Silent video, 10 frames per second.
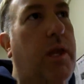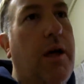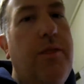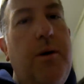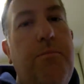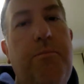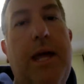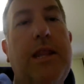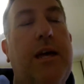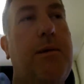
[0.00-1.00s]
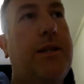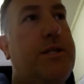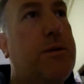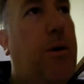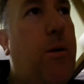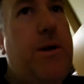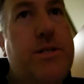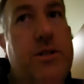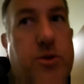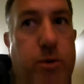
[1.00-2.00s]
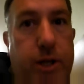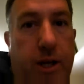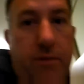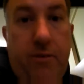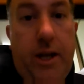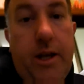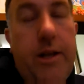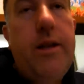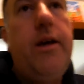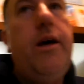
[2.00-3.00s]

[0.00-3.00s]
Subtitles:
The main thing about this apartment is it's really convenient.